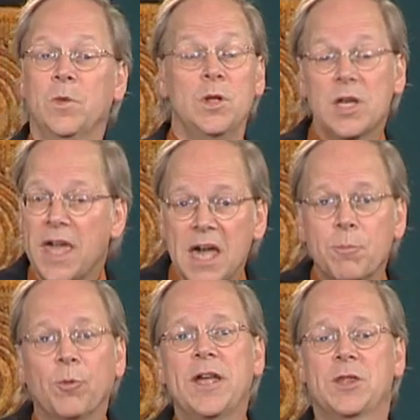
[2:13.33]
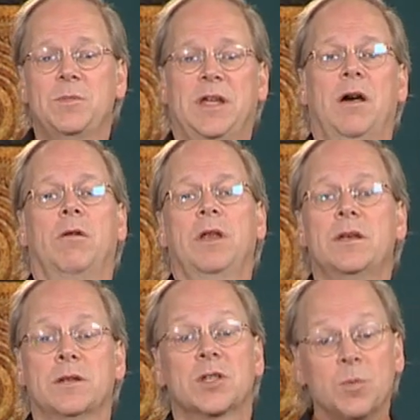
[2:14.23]
You can't break them down
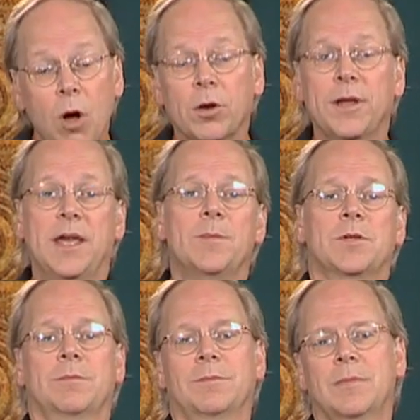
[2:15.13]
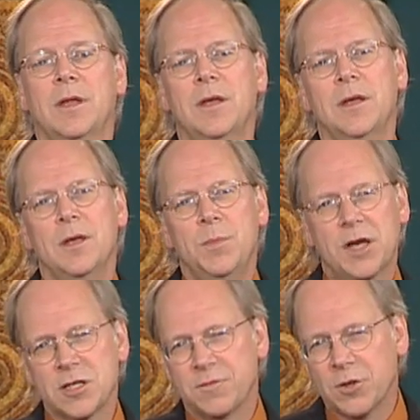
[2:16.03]
into smaller games.
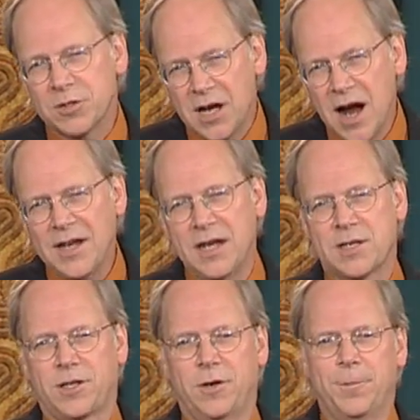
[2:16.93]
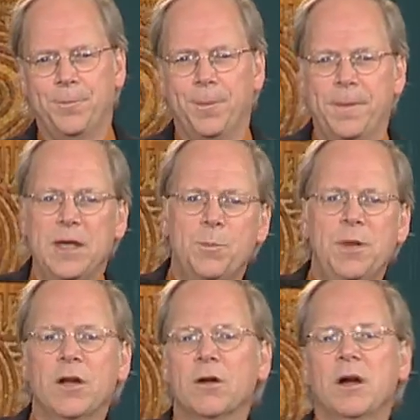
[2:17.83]
Because of their tininess, though, they
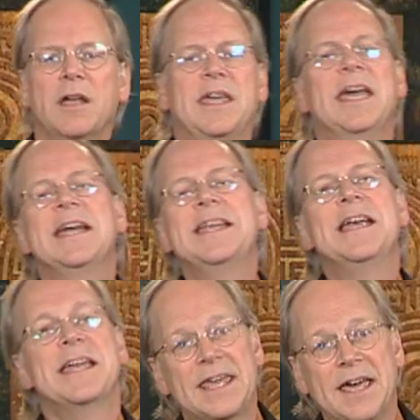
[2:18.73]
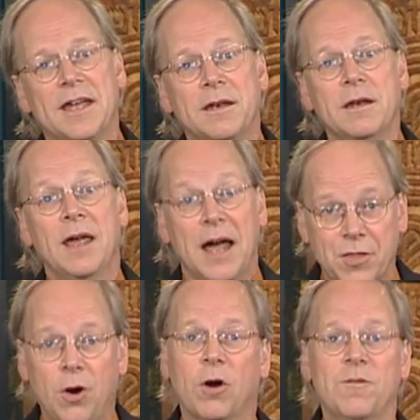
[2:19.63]
appear again and again at
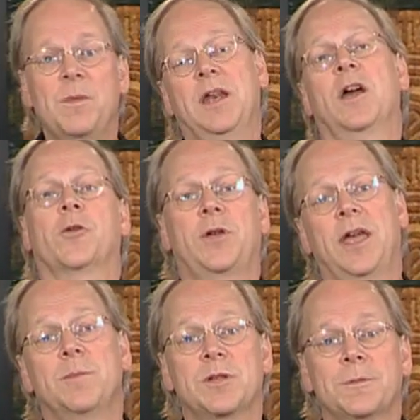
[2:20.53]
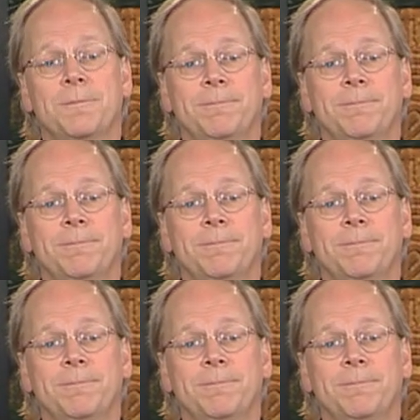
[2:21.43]
the heart of many other games.